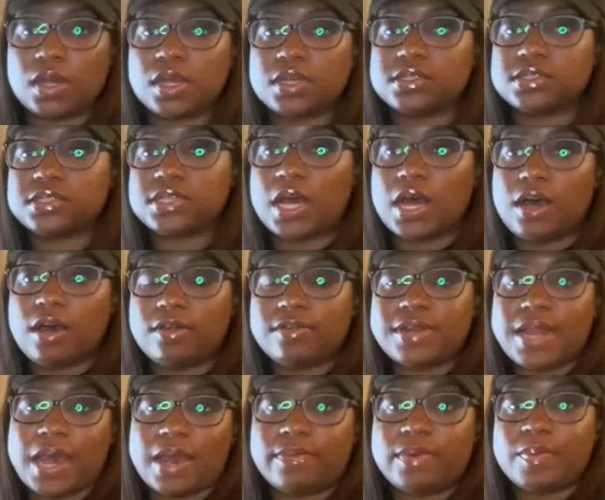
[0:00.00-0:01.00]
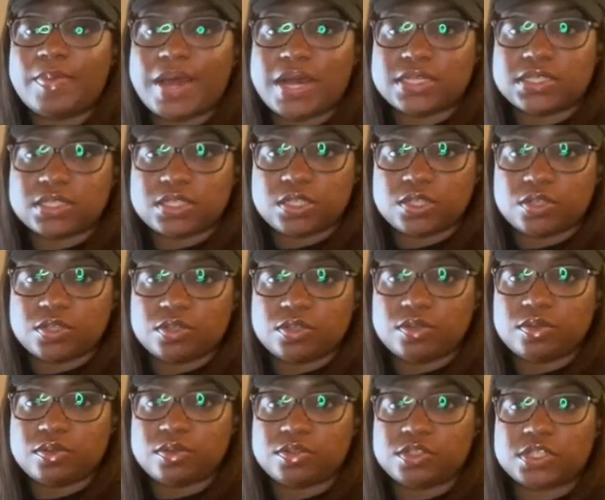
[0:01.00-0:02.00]
So now I'm about
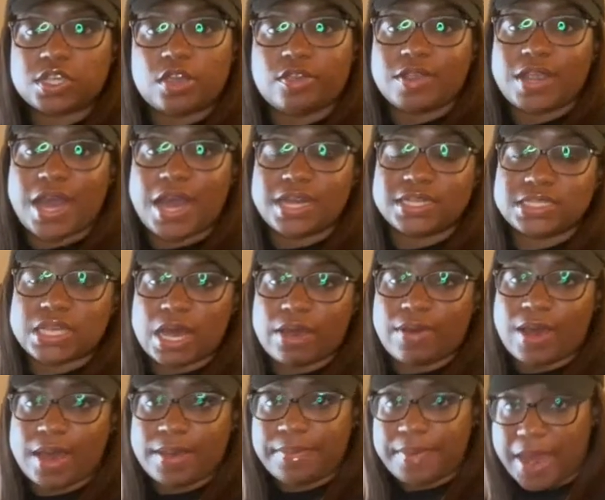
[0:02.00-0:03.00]
to show you guys how I